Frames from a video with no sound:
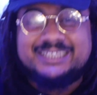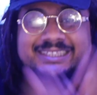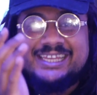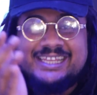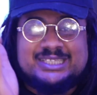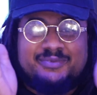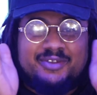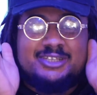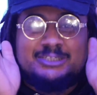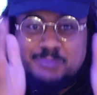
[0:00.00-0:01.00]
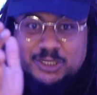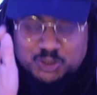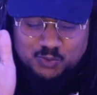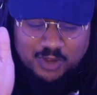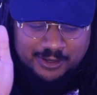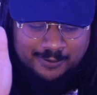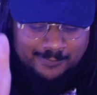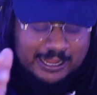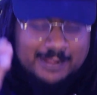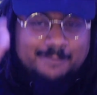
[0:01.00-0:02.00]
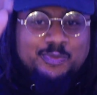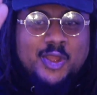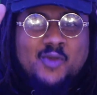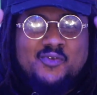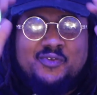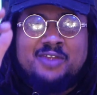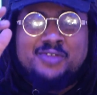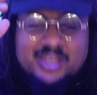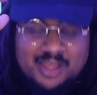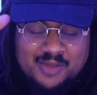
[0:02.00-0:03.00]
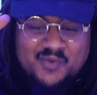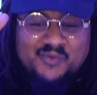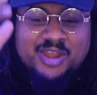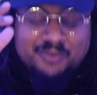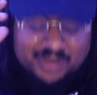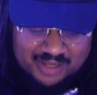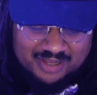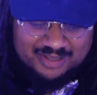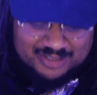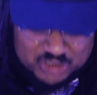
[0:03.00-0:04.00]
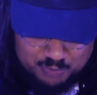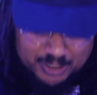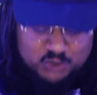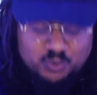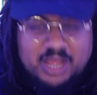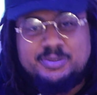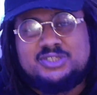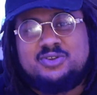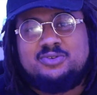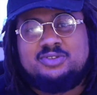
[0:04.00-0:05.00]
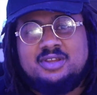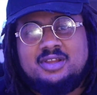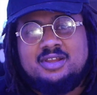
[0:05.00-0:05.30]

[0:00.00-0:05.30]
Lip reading: Today is a very special one. A very, very special episode.